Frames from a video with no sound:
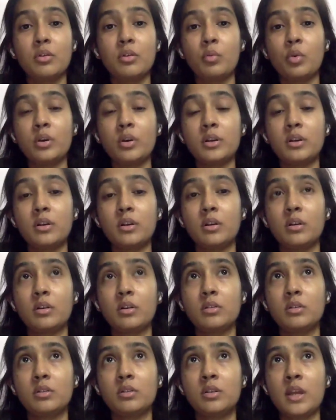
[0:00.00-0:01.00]
What
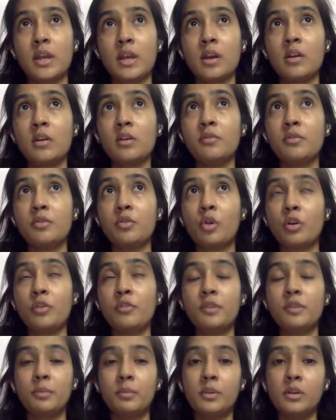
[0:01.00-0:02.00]
they are not
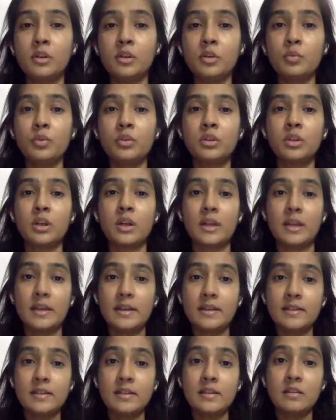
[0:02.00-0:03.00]
familiar with the
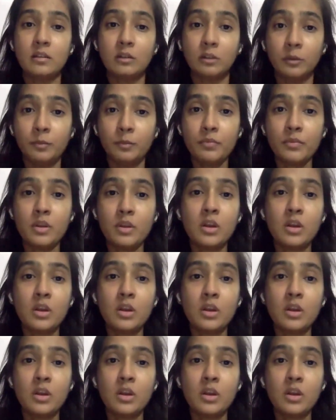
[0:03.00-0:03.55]
AAC term.